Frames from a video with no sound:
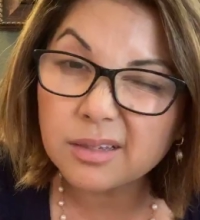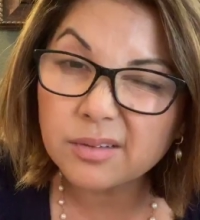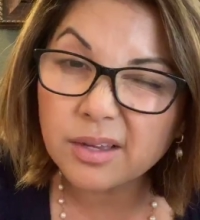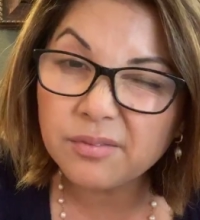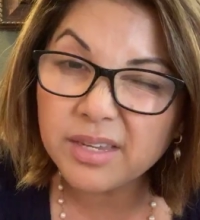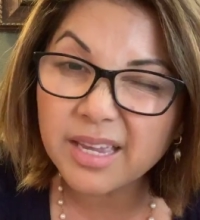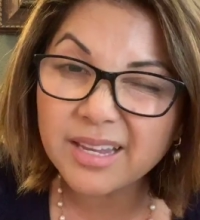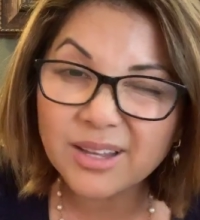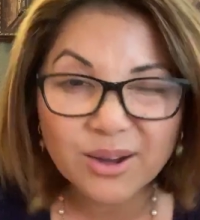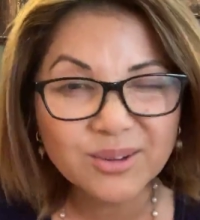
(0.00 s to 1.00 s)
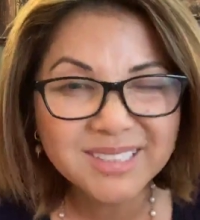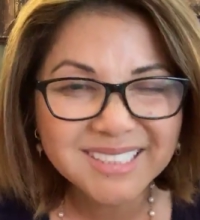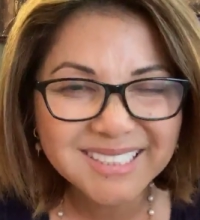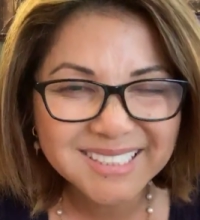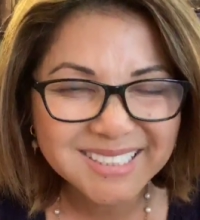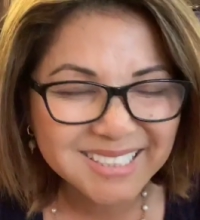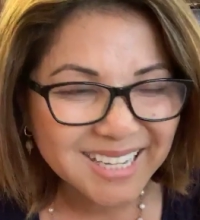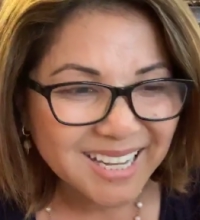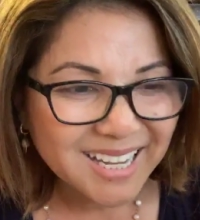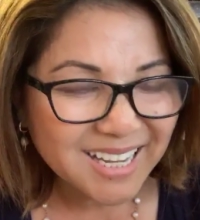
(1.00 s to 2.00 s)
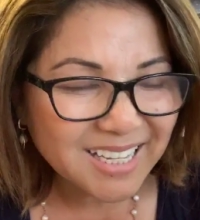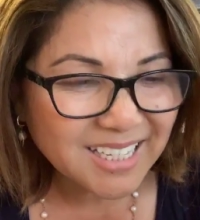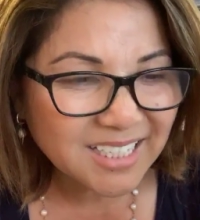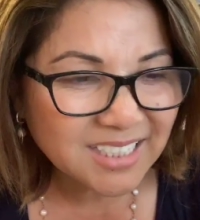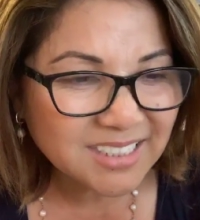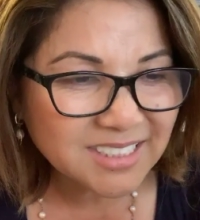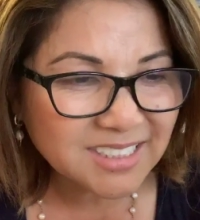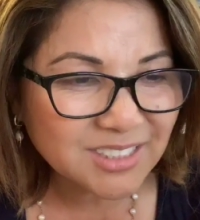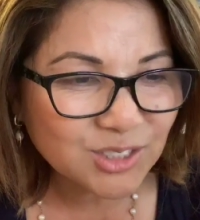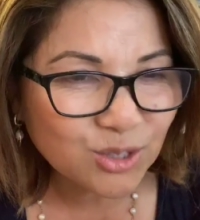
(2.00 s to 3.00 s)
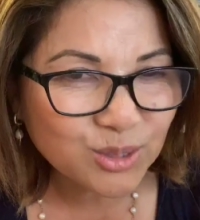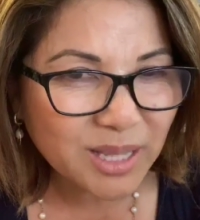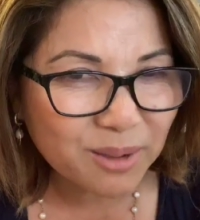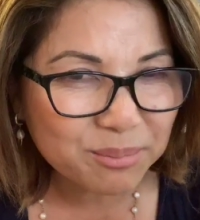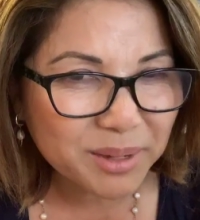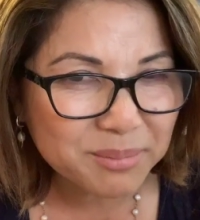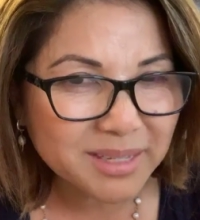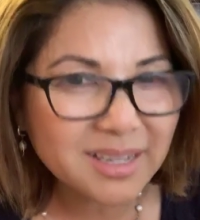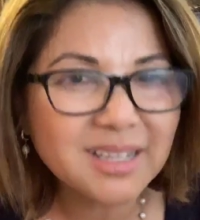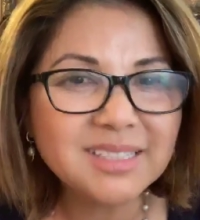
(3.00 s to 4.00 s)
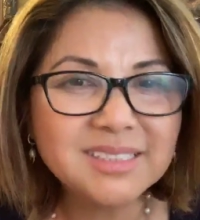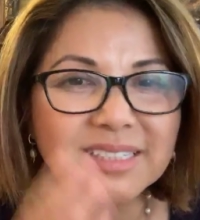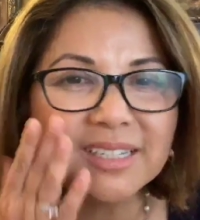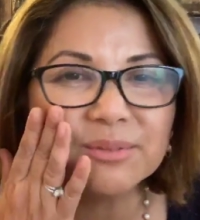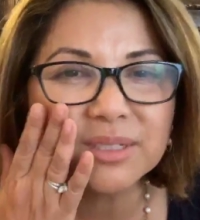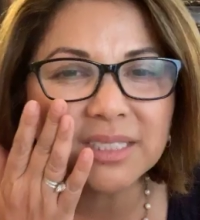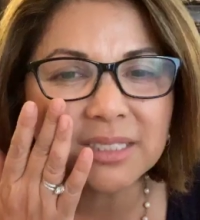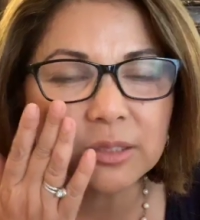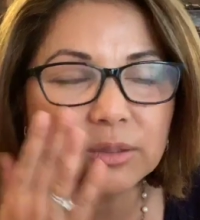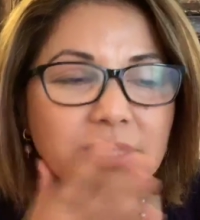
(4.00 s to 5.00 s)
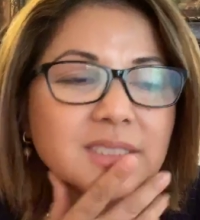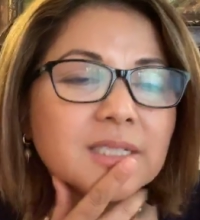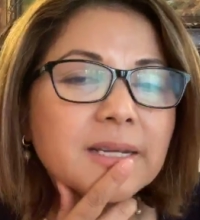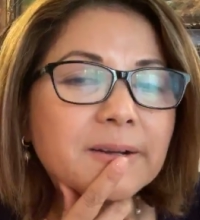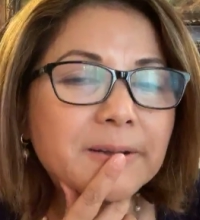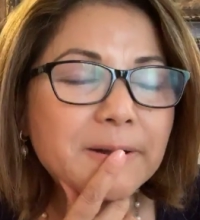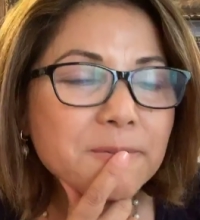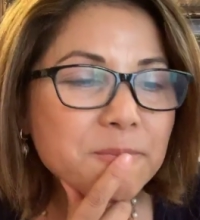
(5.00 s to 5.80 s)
a VA loan is no down payment. I see, we're just doing the scenario.